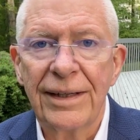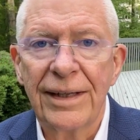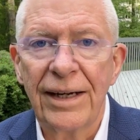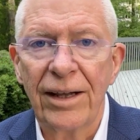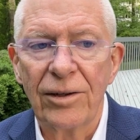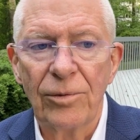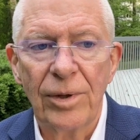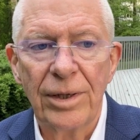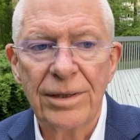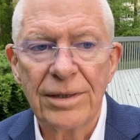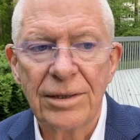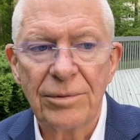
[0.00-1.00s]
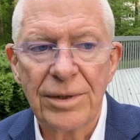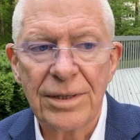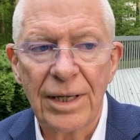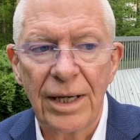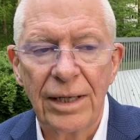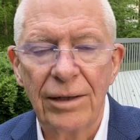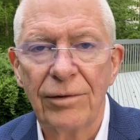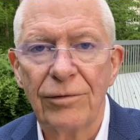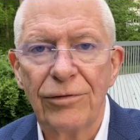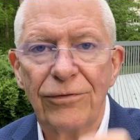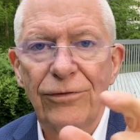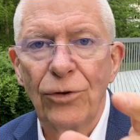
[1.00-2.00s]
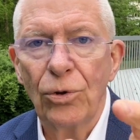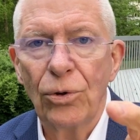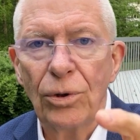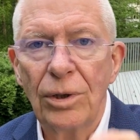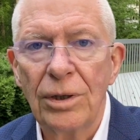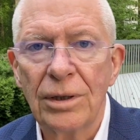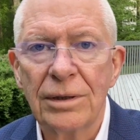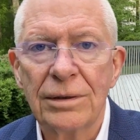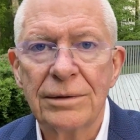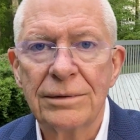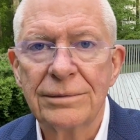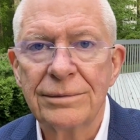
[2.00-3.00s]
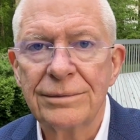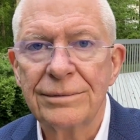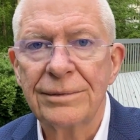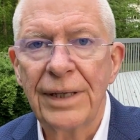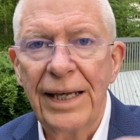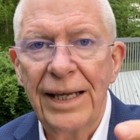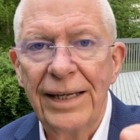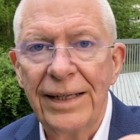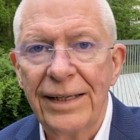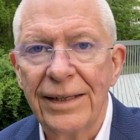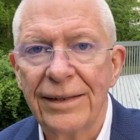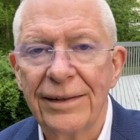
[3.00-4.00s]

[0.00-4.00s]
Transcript: and other ones he would say fool, idiot,